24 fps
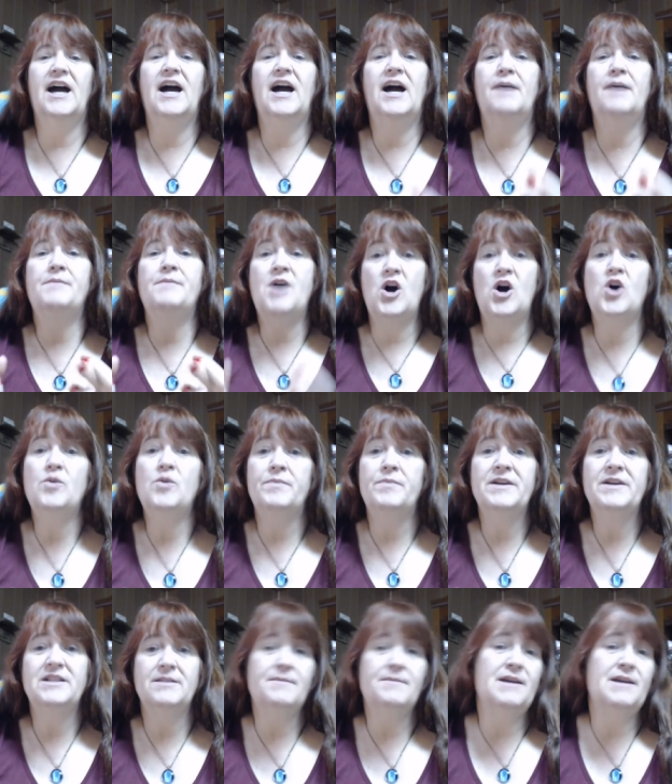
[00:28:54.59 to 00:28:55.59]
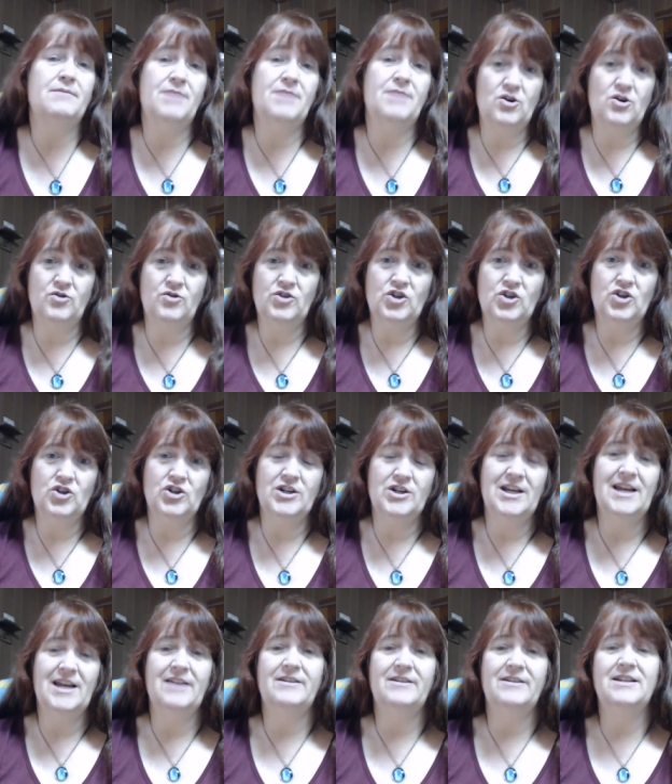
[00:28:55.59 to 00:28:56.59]
I'm hoping to make my own yarn
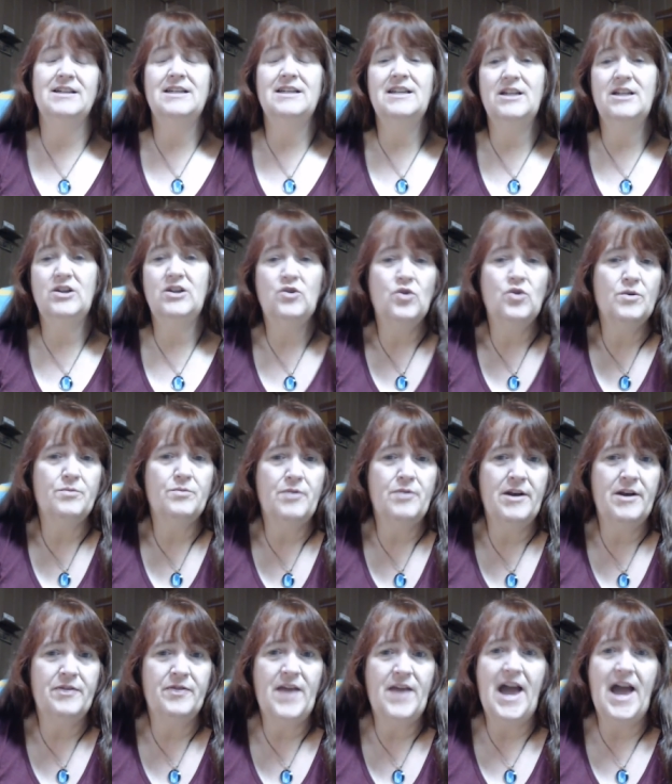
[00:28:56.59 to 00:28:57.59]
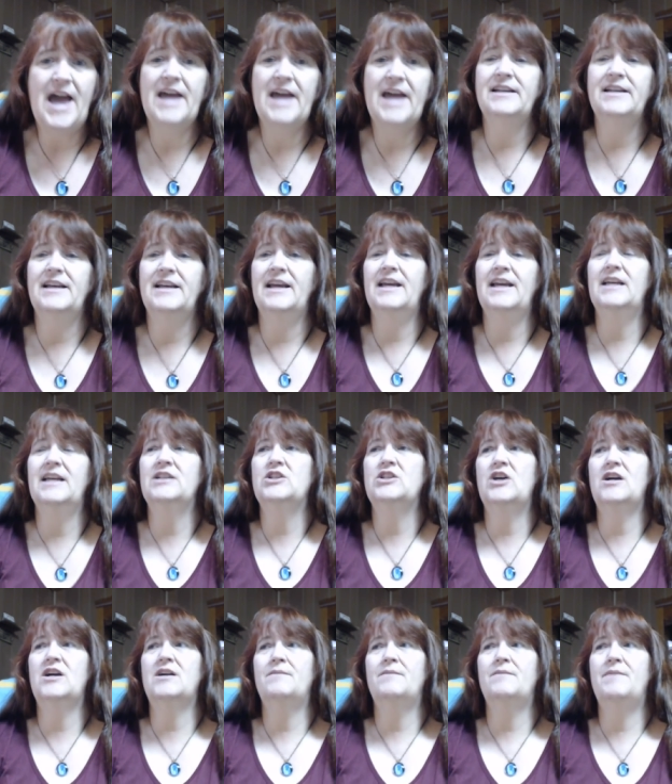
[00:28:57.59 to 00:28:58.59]
and incorporate that and
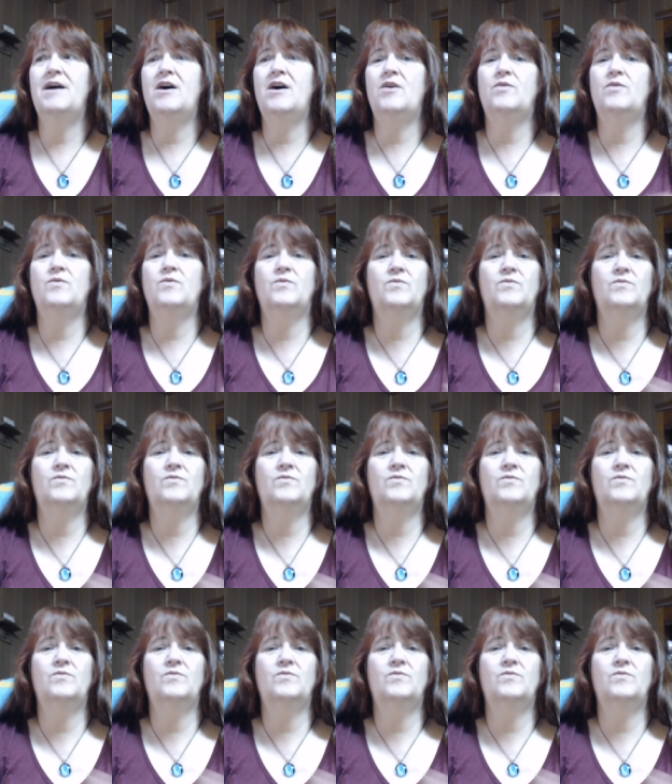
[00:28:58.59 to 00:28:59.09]
talk about,